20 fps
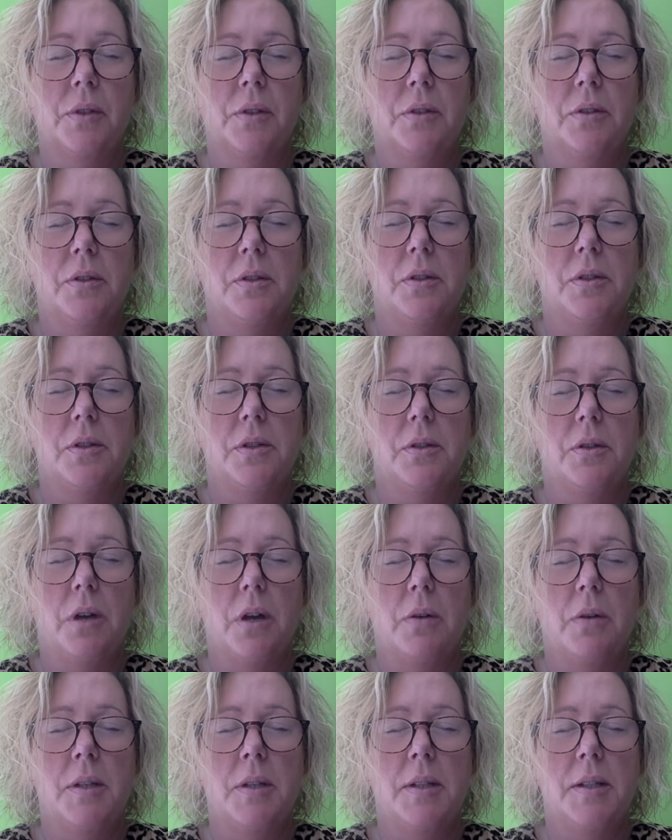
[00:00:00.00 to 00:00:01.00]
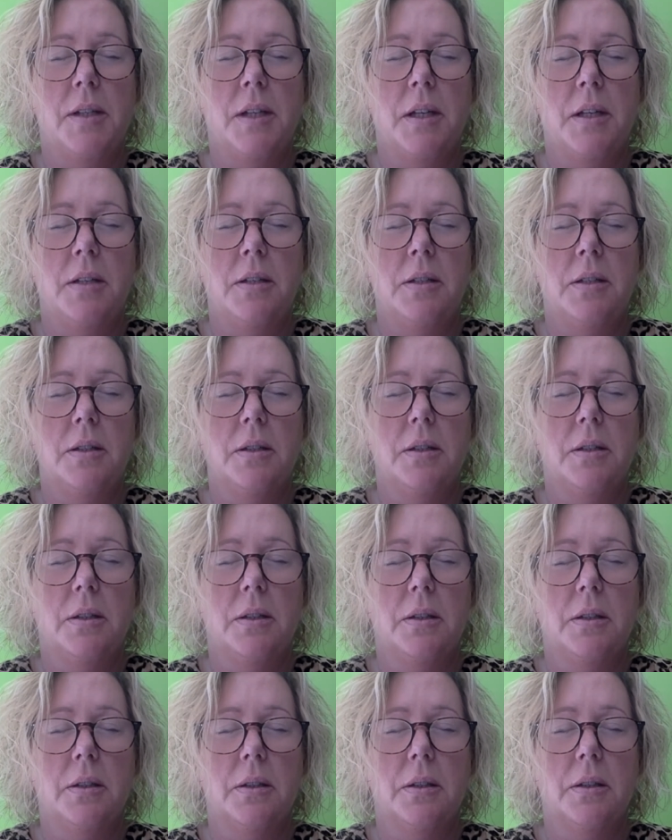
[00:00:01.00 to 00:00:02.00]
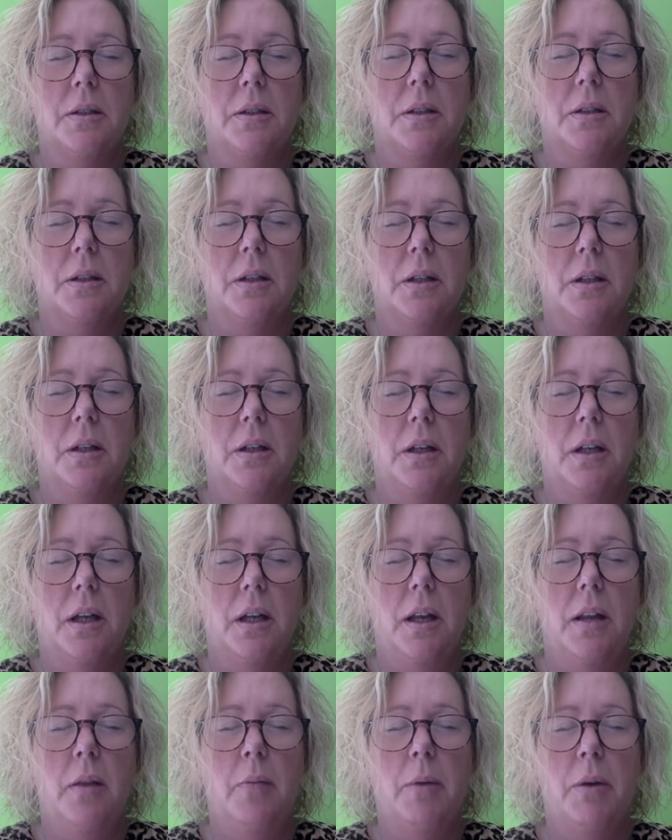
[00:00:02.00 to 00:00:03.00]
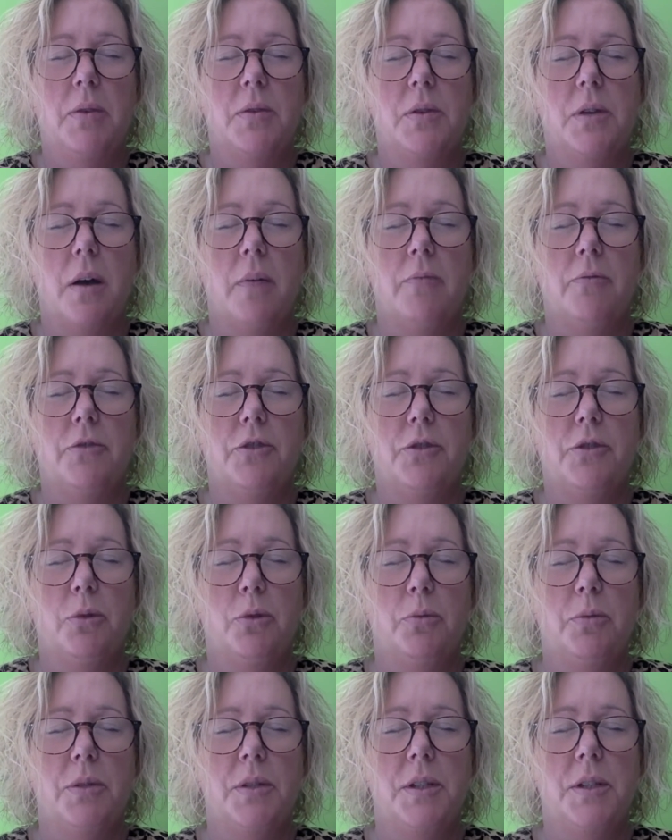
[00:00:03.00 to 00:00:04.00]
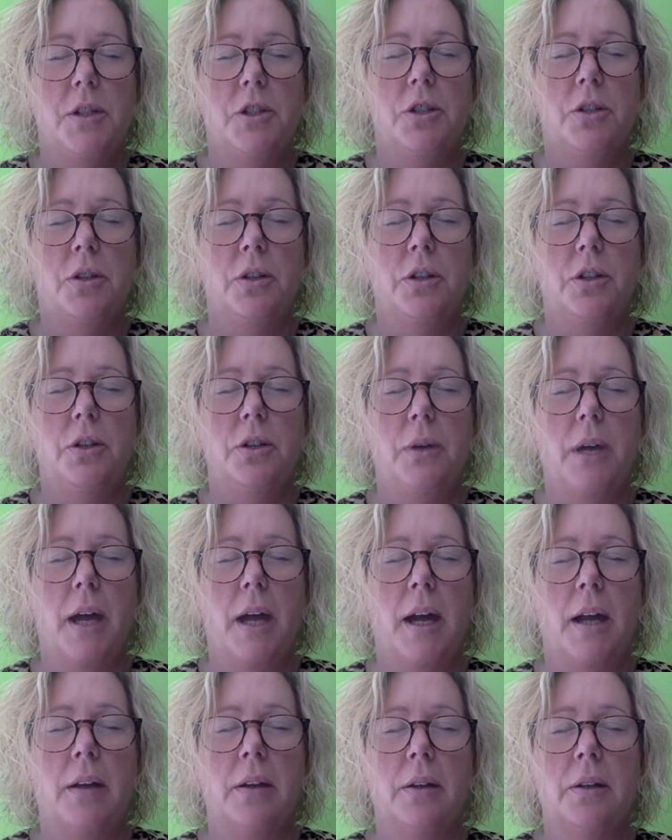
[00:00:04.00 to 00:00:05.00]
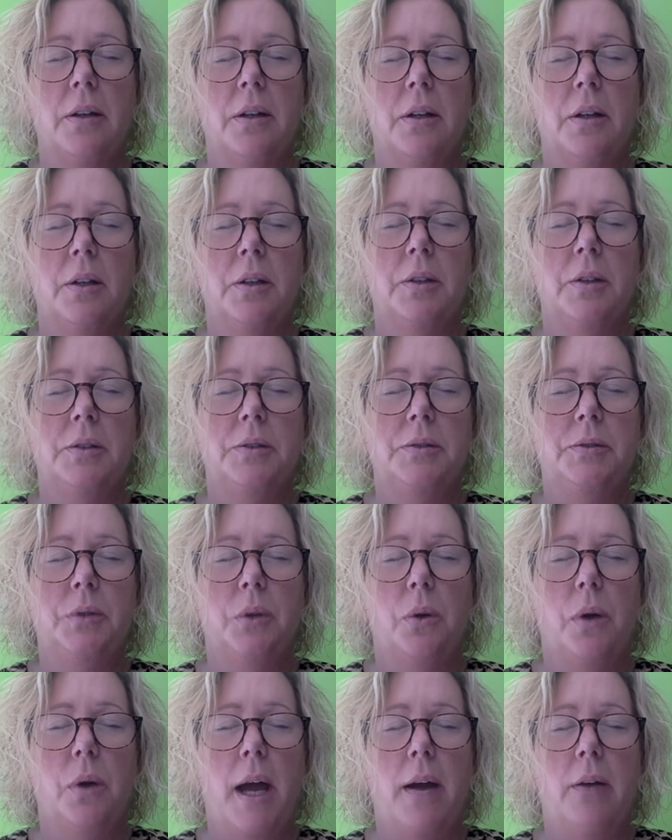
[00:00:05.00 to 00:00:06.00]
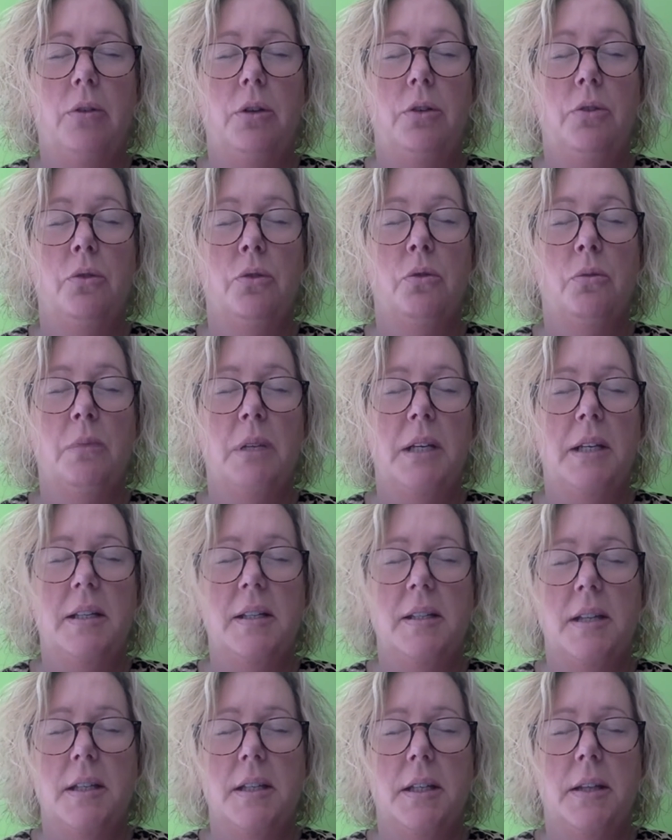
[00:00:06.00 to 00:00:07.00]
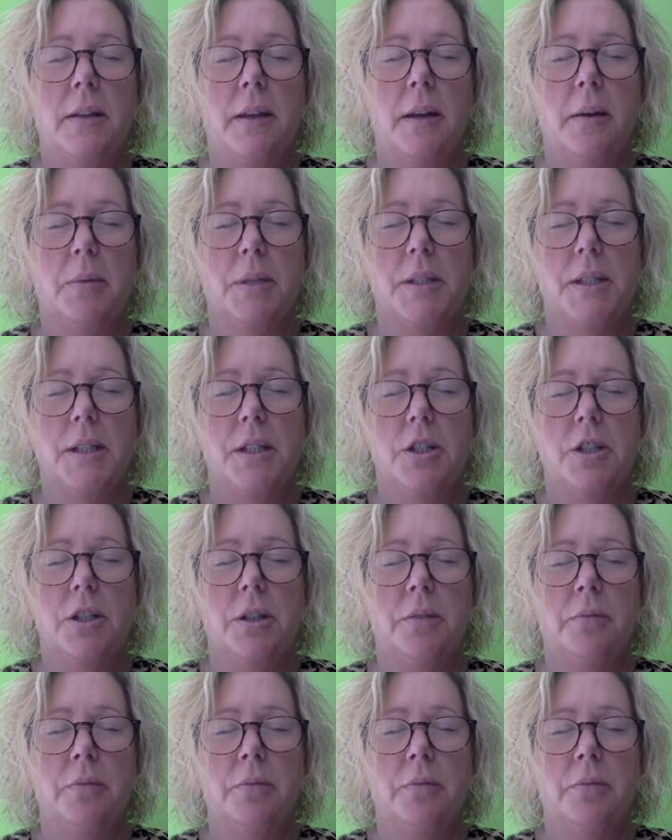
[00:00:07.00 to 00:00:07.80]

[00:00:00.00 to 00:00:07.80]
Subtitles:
So go and sit in the most comfortable position that you can, or how you normally sit in that position,